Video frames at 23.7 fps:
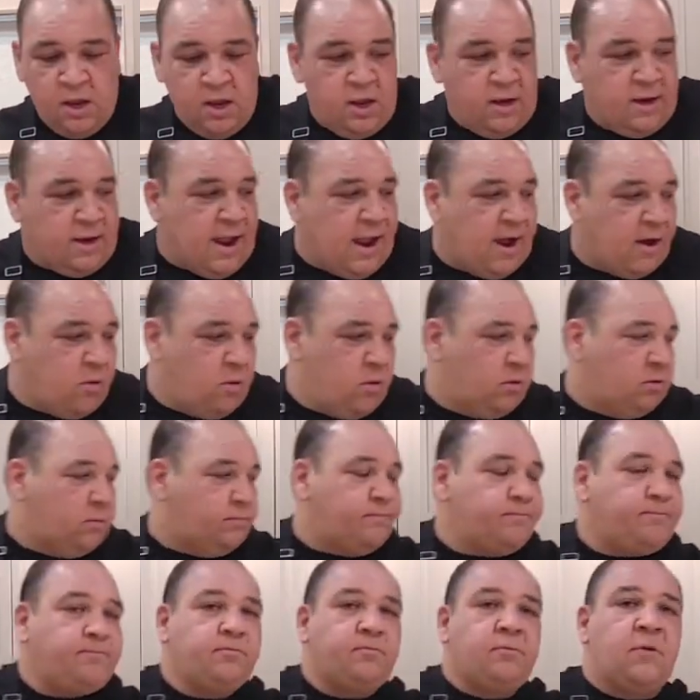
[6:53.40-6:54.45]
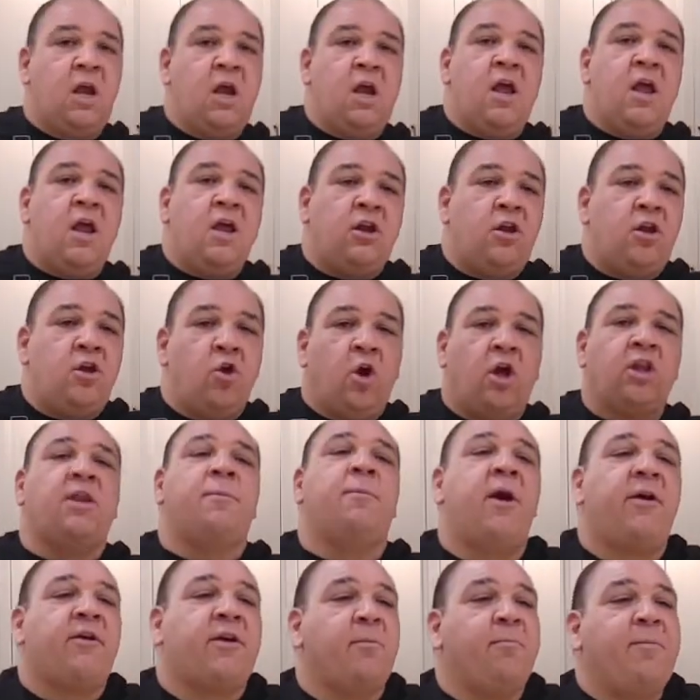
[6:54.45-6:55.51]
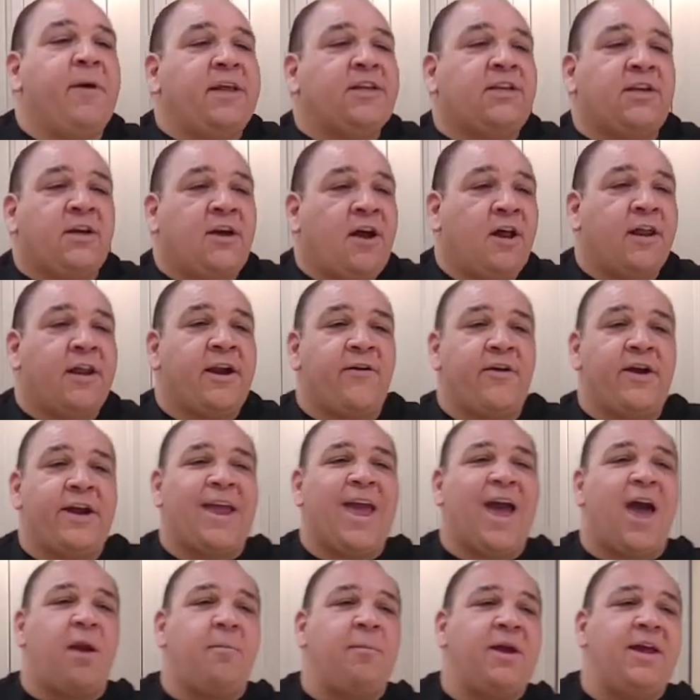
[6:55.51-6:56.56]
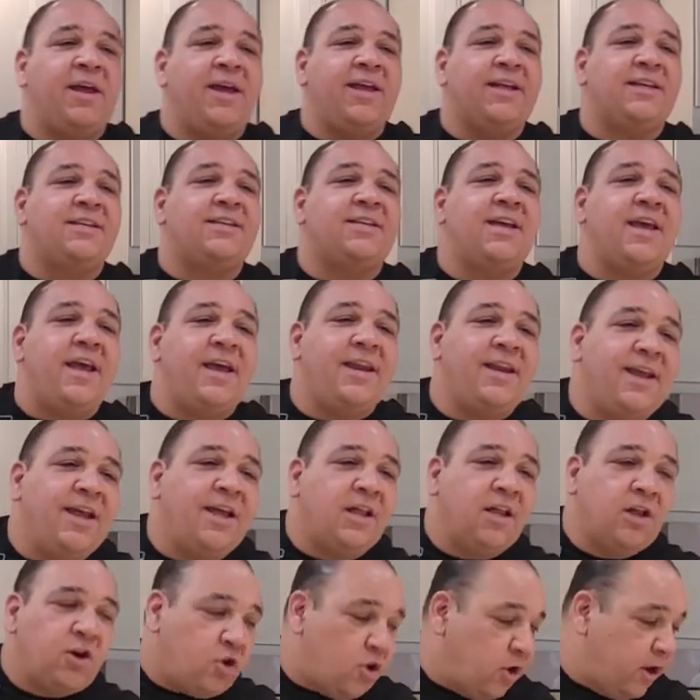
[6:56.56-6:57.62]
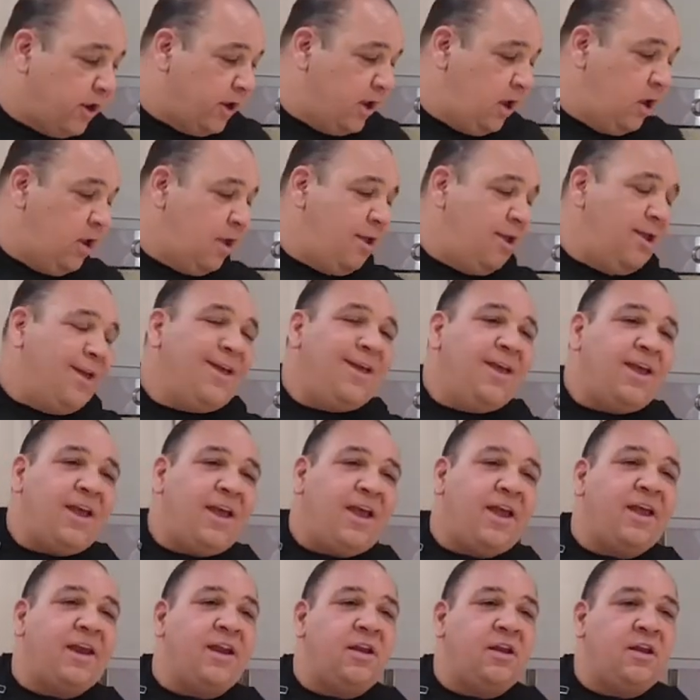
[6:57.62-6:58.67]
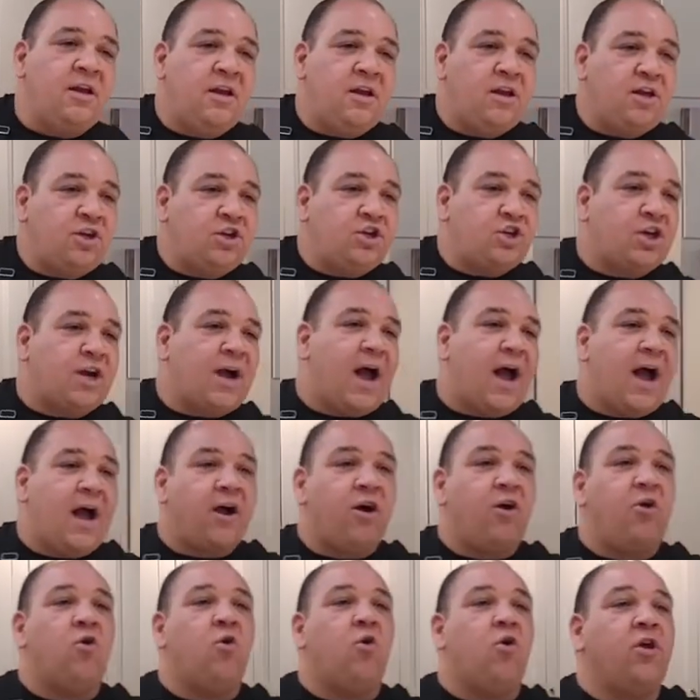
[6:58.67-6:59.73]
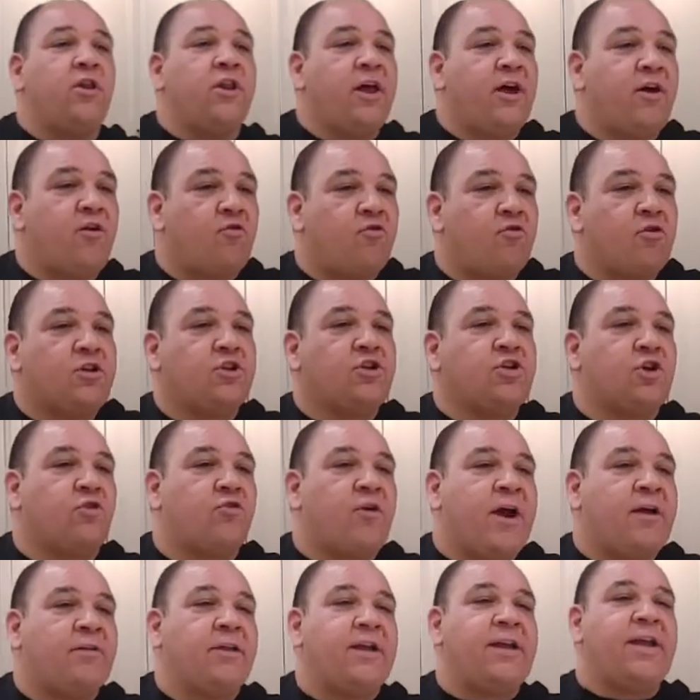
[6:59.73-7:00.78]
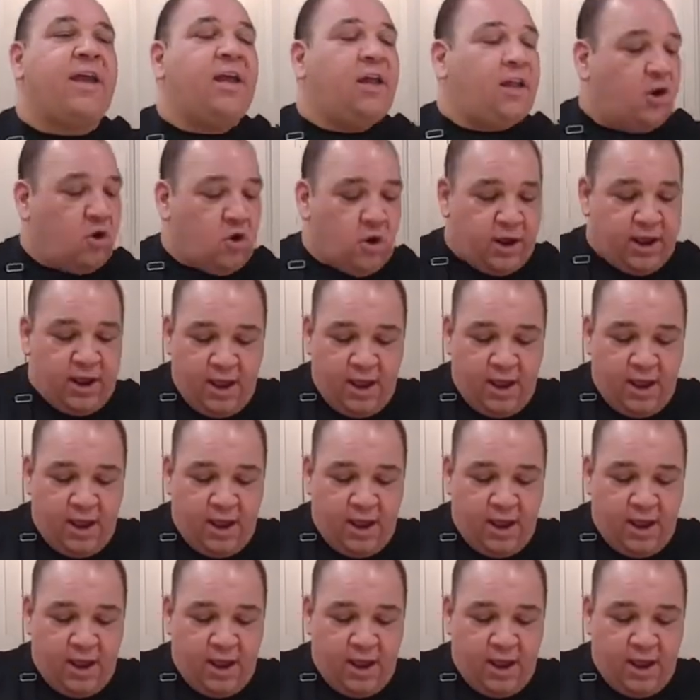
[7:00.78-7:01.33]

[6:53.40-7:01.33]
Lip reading: Now, North American Pizza and Culinary Academy is in Illinois. In Chicago or the surrounding Illinois,